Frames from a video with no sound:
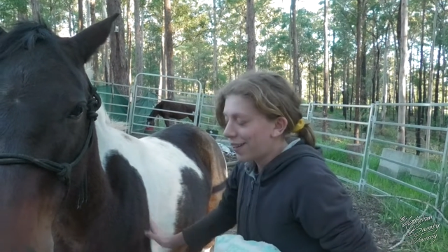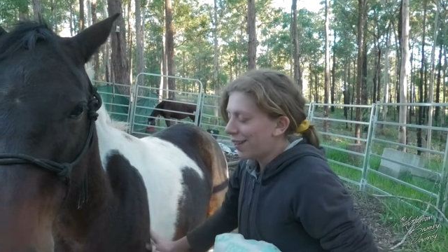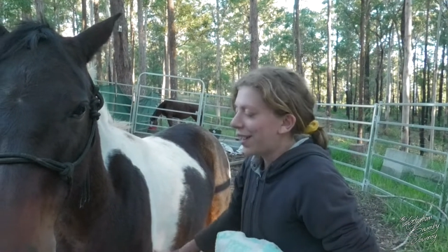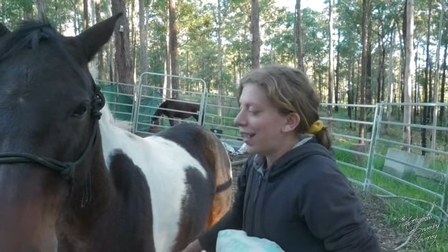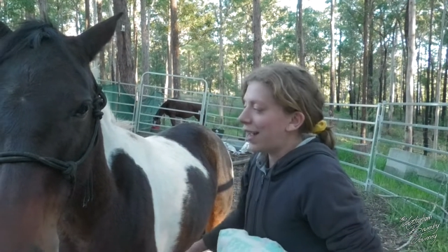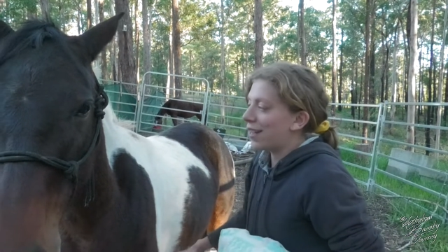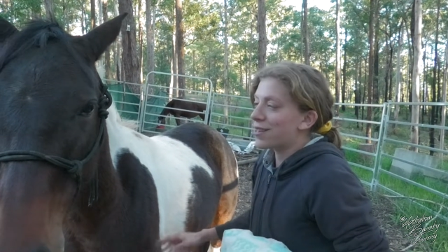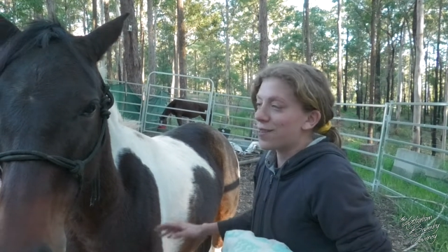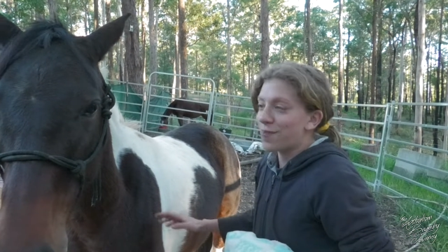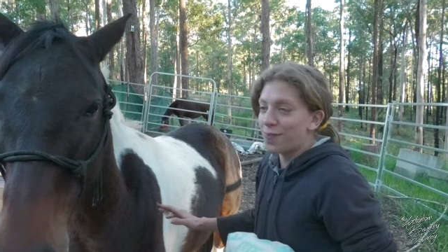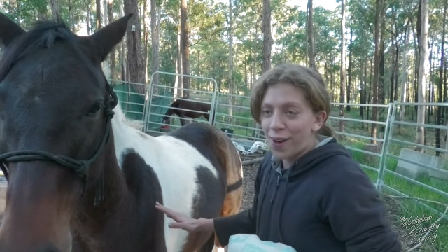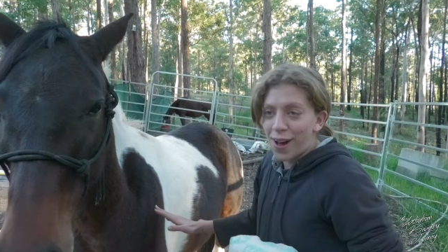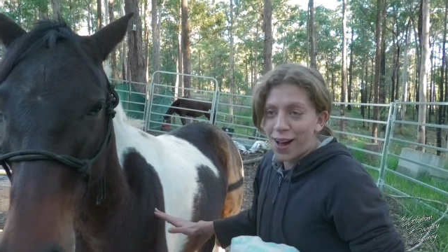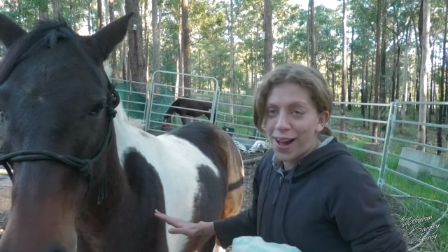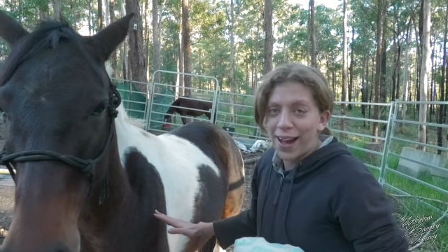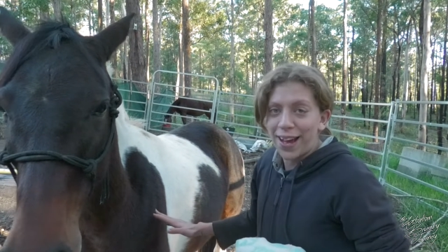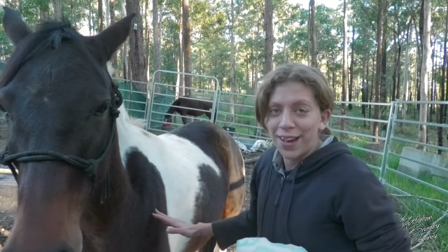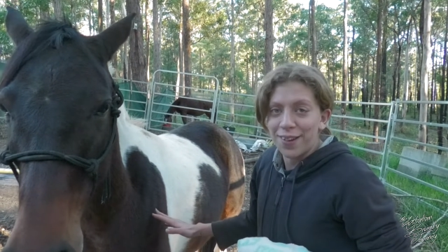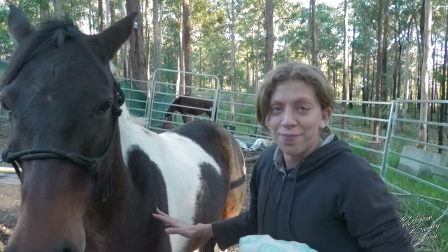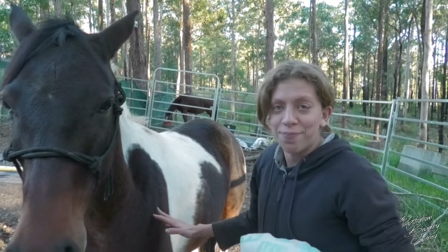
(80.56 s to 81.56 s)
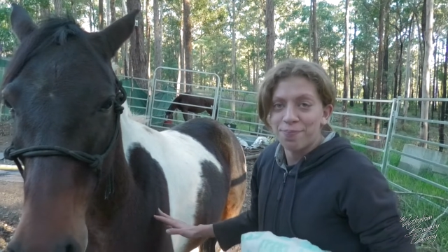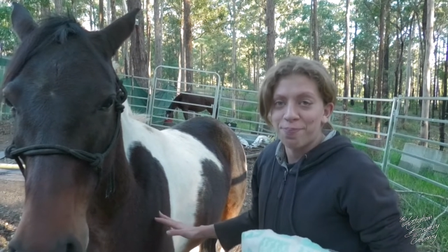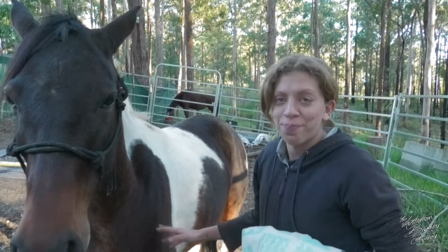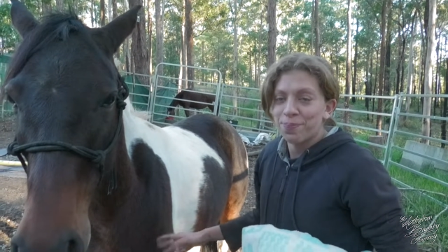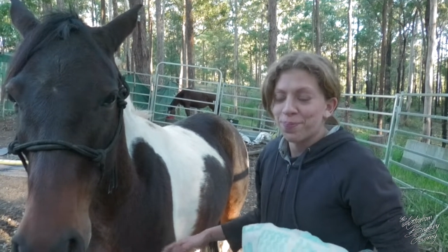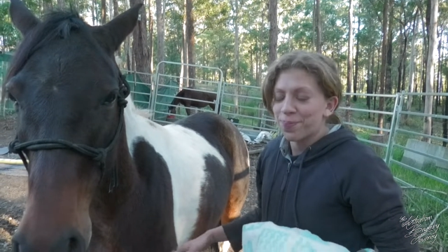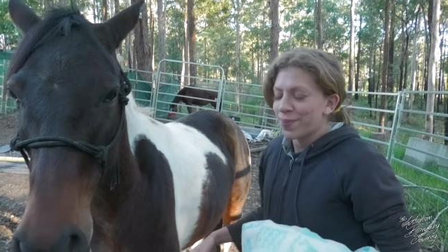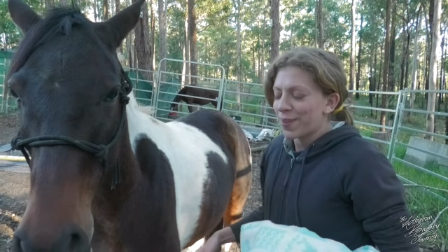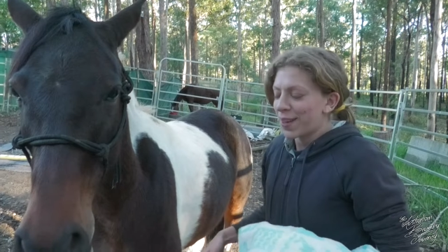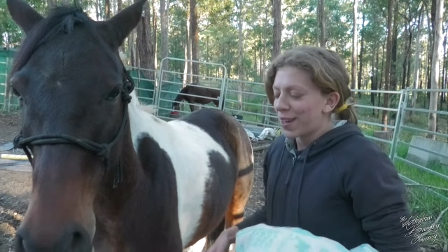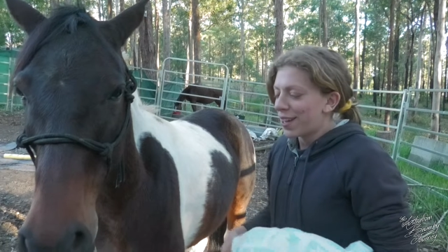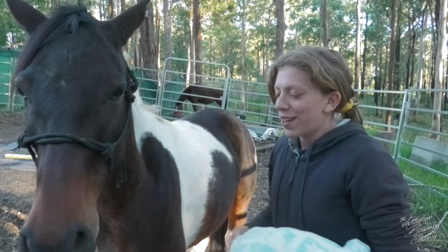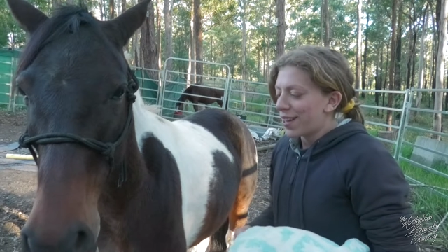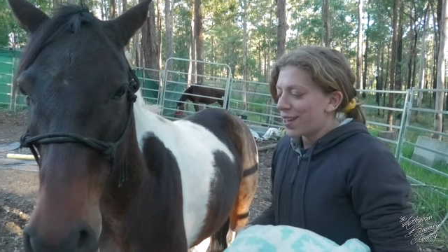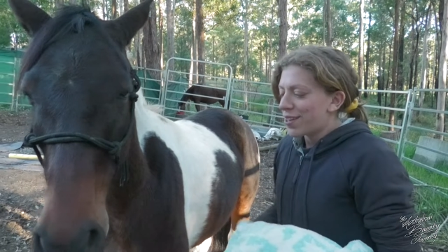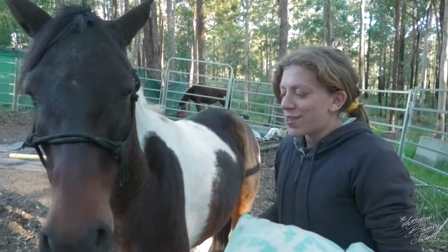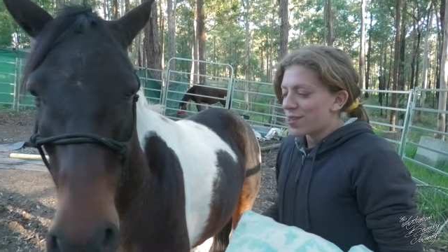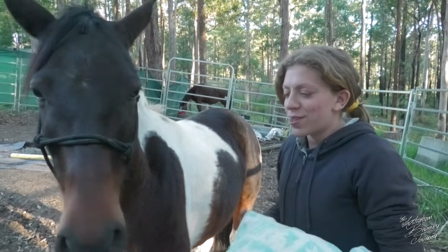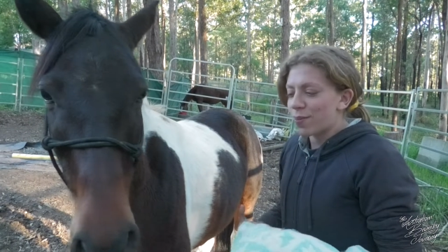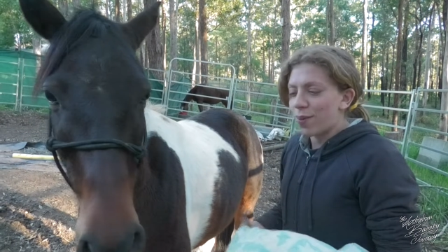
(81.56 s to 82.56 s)
it's fine.
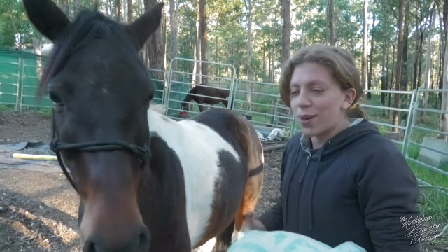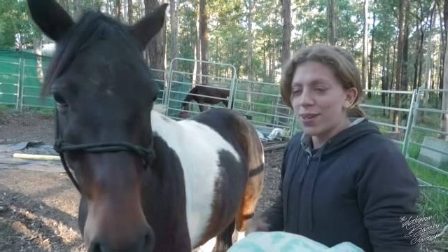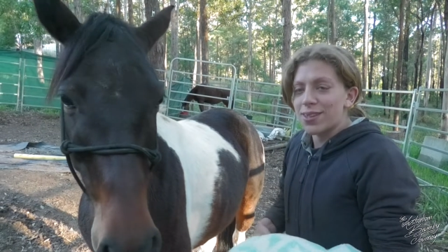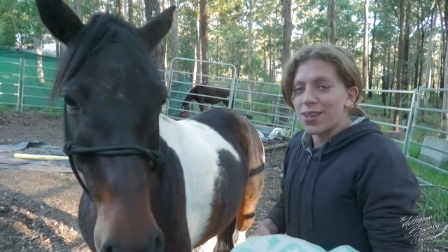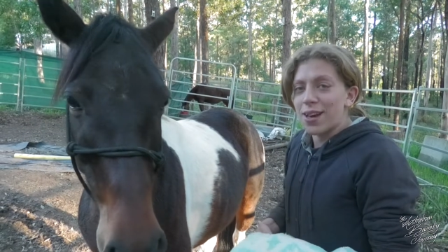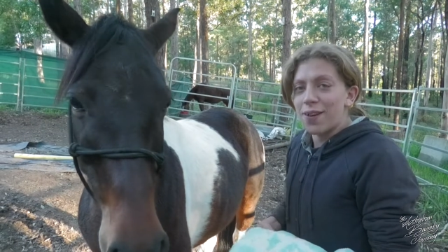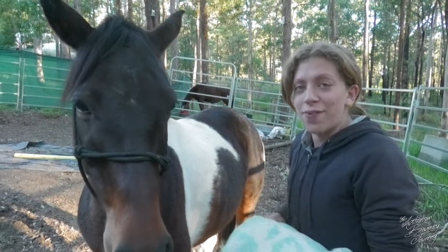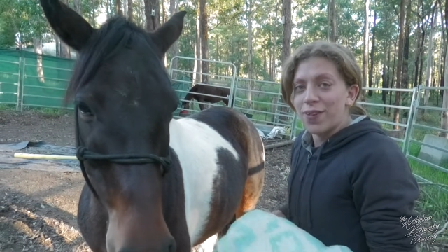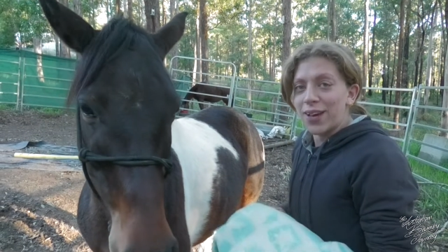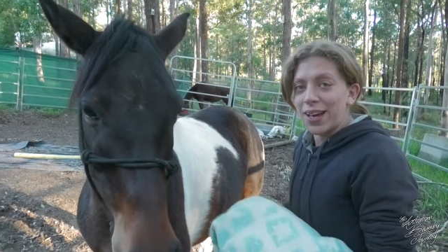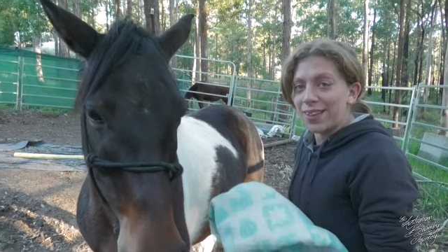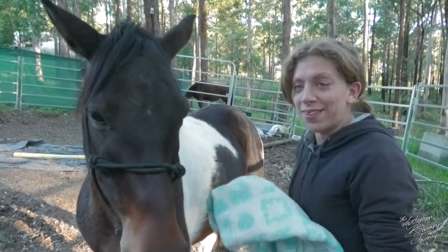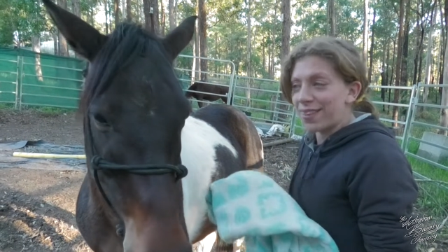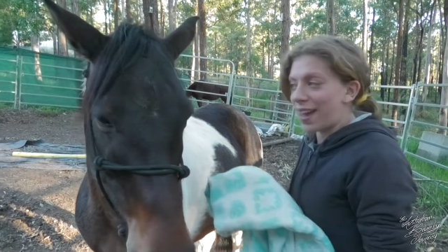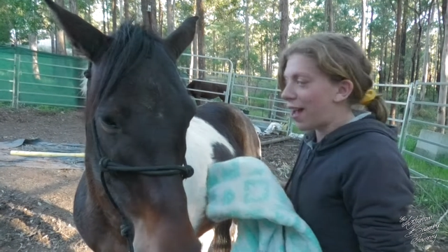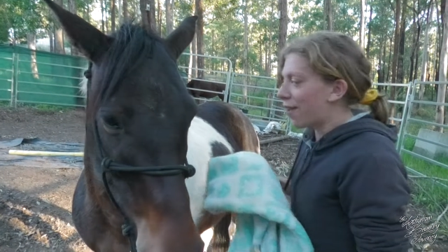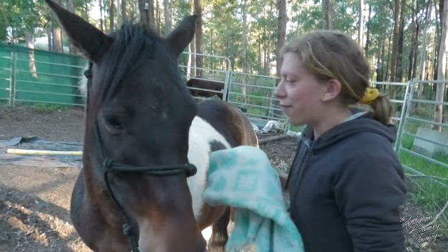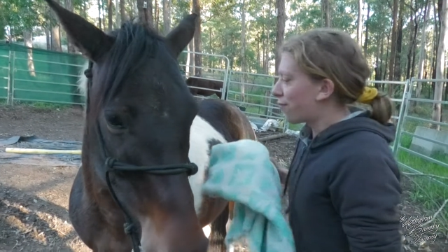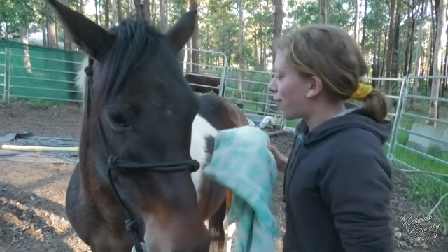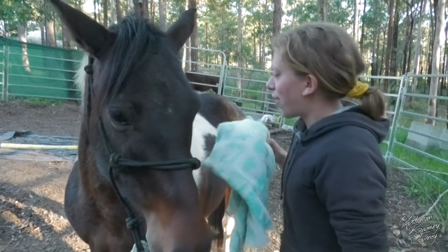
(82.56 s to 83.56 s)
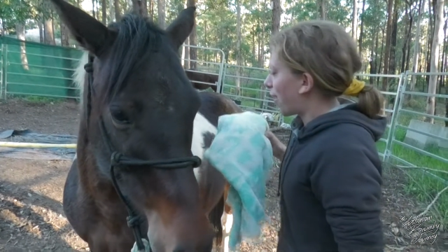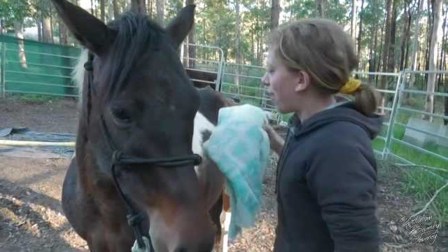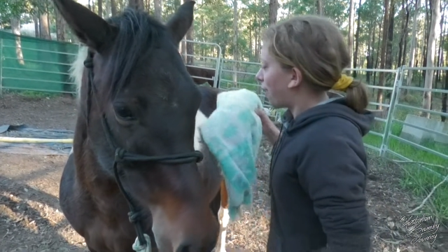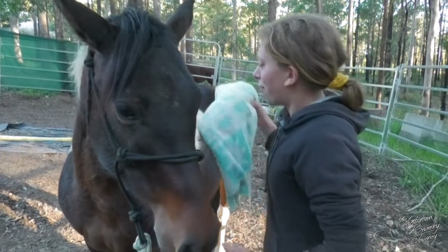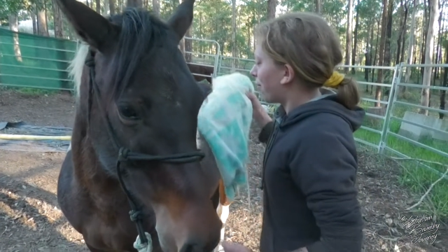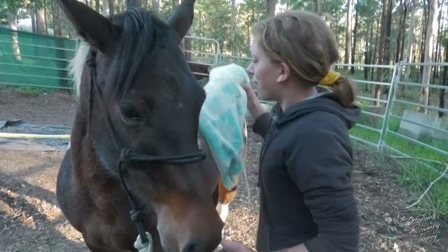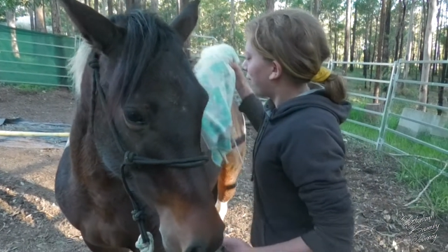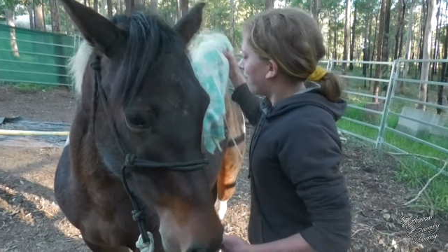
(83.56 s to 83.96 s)
So once I figured that far,